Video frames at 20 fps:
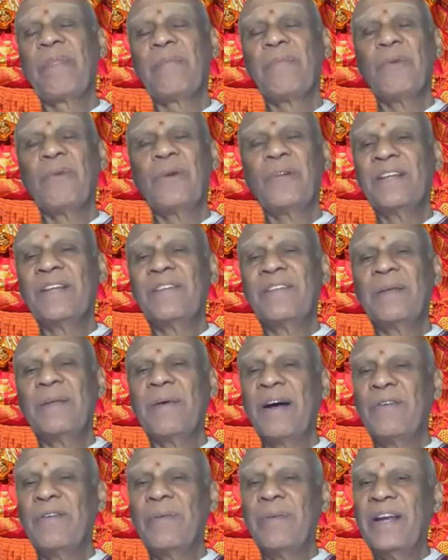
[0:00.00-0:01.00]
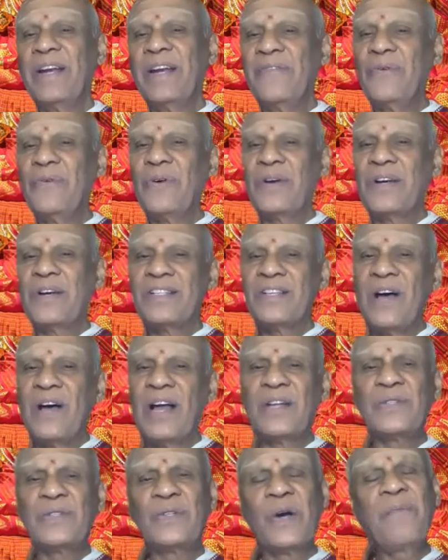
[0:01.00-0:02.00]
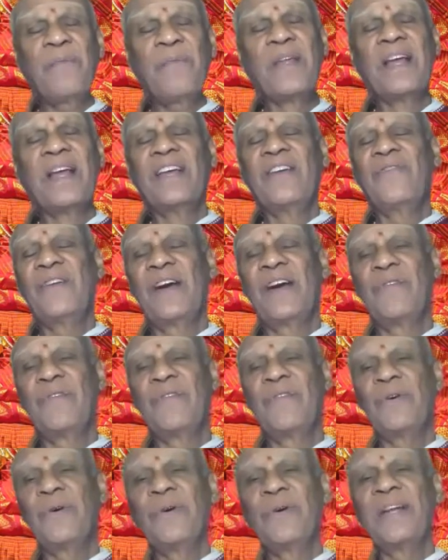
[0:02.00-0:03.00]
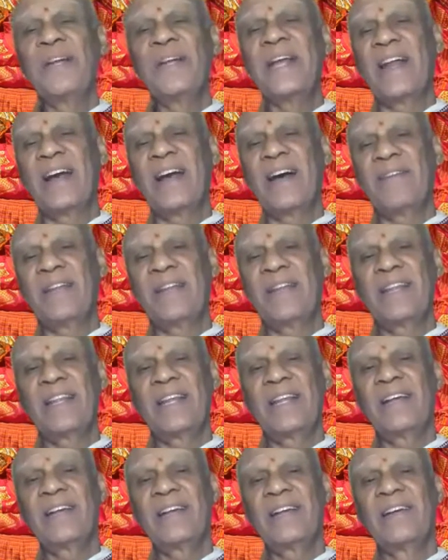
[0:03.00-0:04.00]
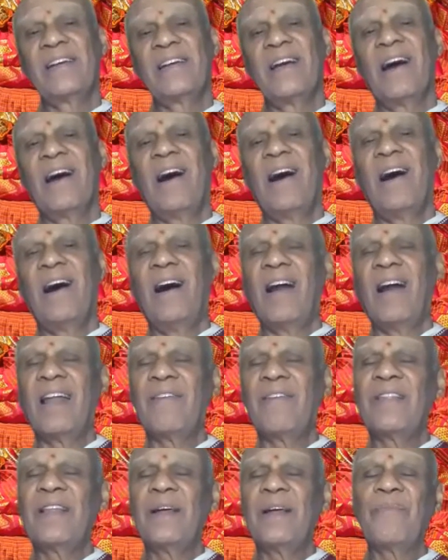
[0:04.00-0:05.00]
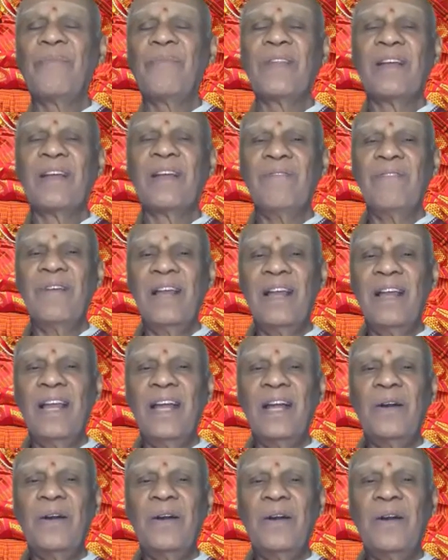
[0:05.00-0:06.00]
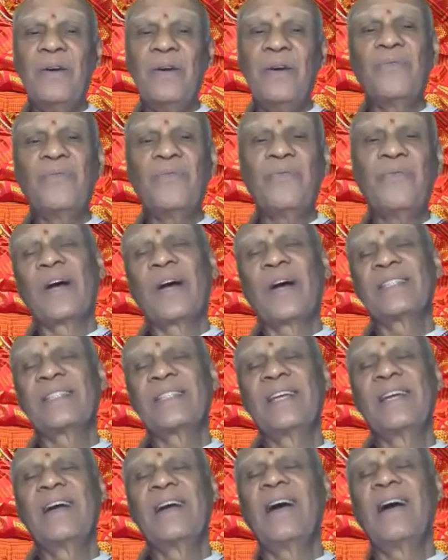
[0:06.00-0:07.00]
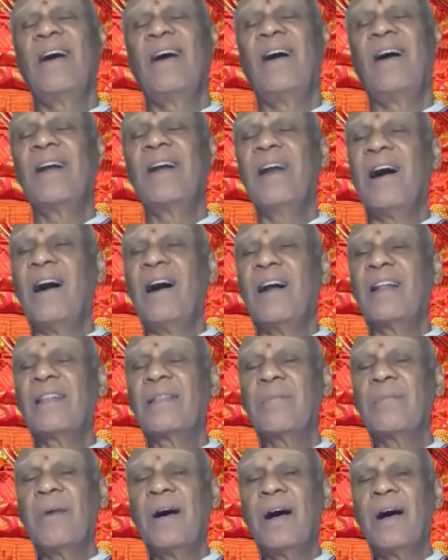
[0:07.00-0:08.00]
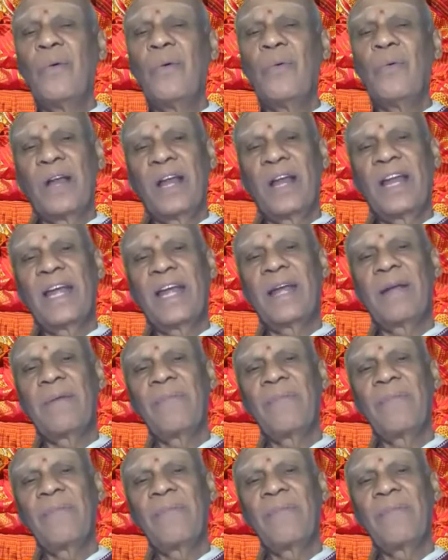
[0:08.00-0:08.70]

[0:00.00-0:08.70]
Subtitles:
Both of them have to be defocused also if you have to do Jnana Avritti. All of them will lead to focusing on Atma only.